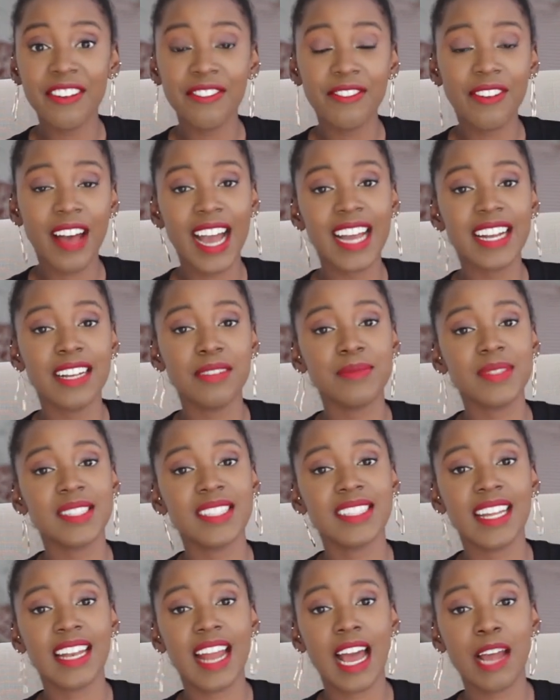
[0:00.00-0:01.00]

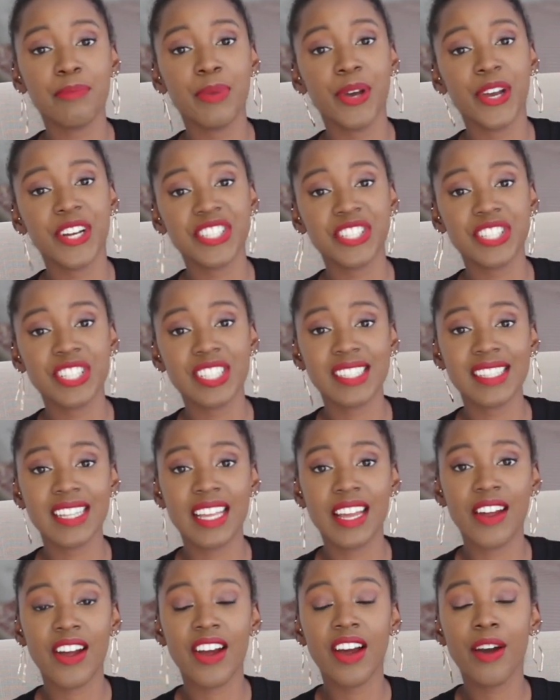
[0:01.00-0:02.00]
items that I purchased.
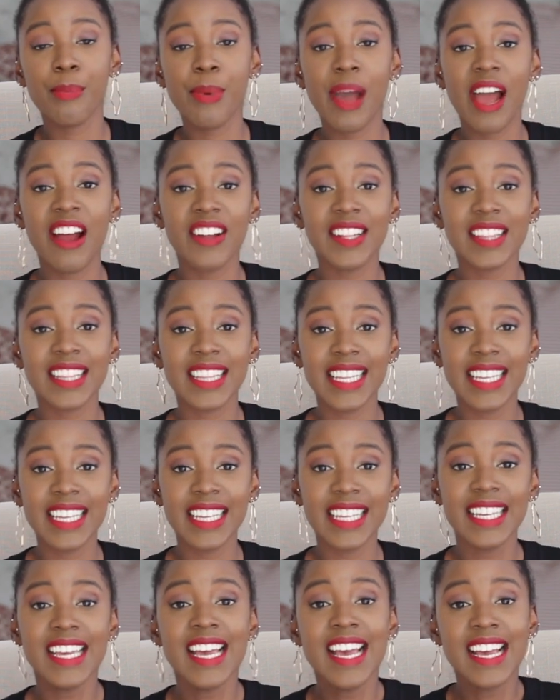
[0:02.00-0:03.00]
There are
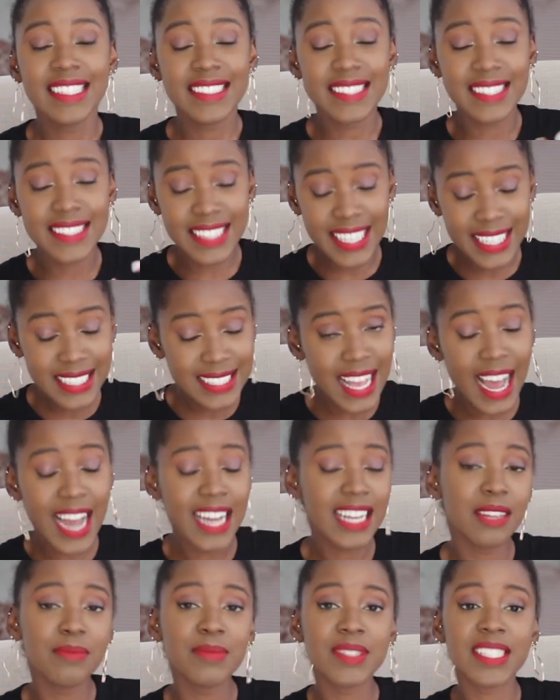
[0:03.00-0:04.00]
apparently 6
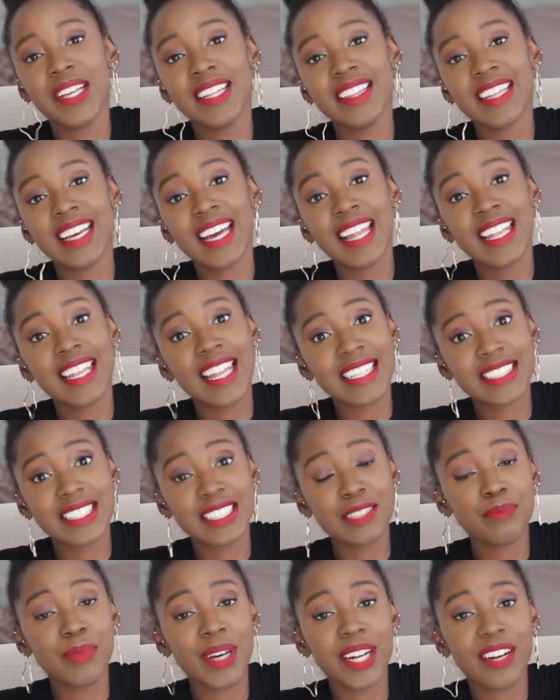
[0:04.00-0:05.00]
items in the
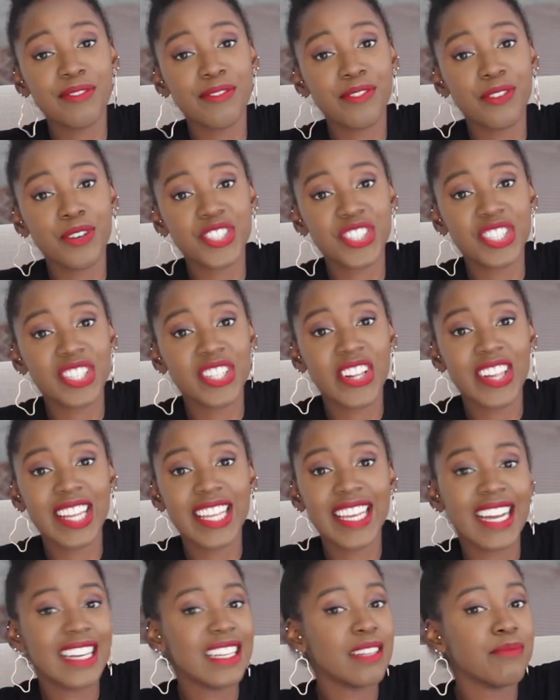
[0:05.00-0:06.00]
collection, but
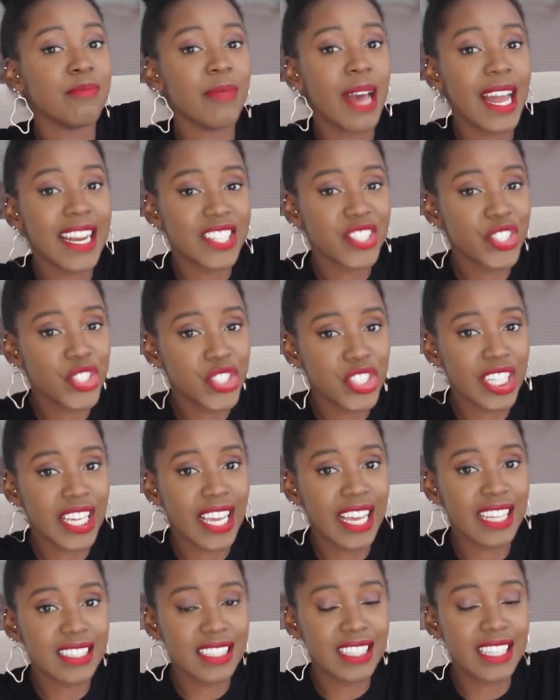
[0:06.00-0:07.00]
unfortunately I didn't manage to
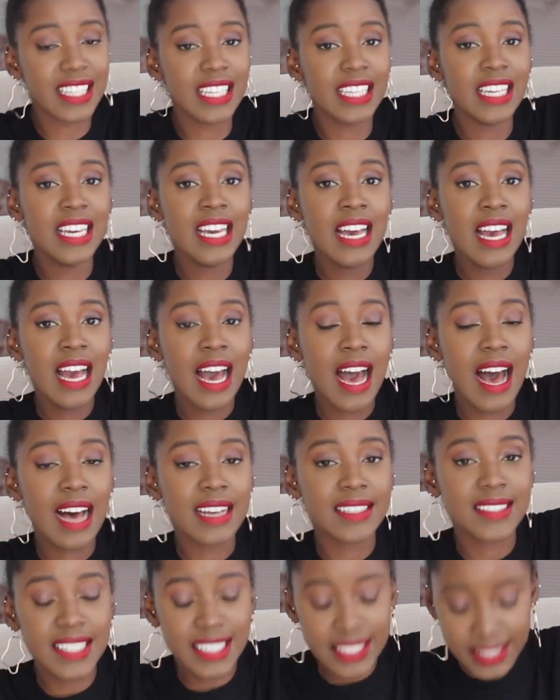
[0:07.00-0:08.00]
get the
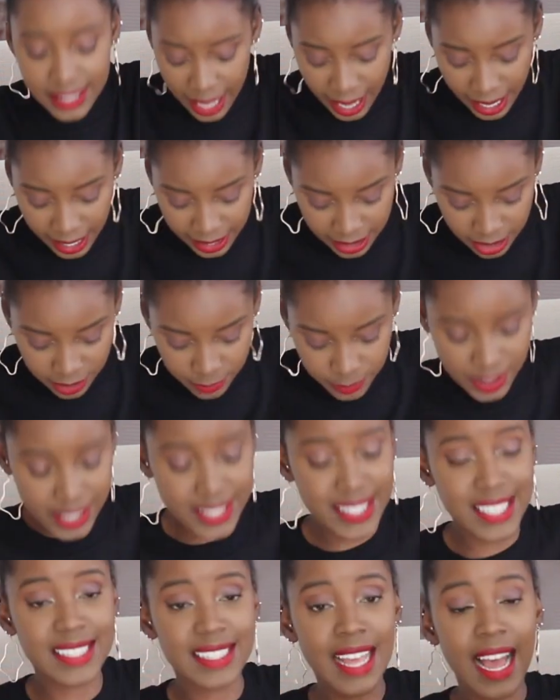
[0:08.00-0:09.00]
6th item. The
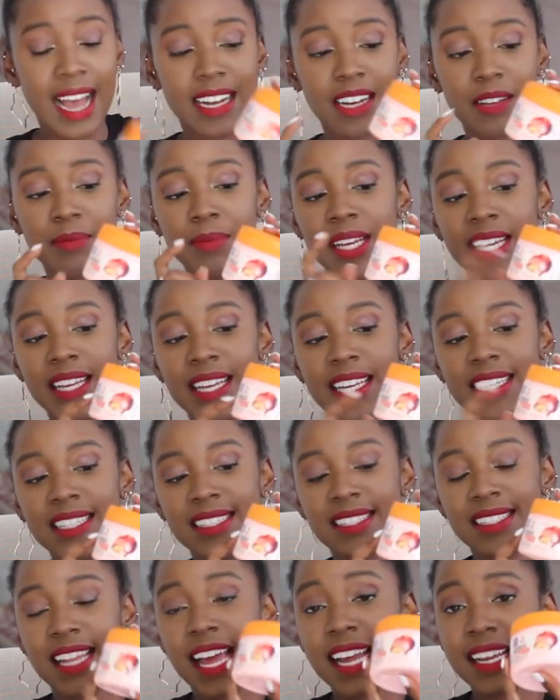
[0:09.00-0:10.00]
6th item
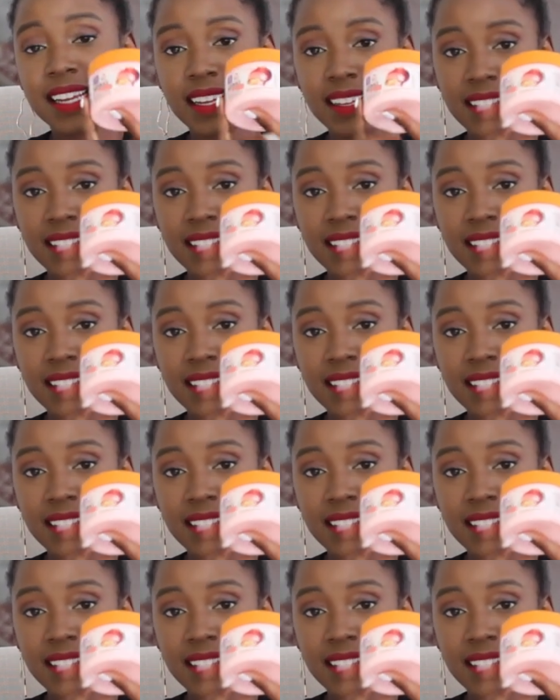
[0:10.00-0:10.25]
is like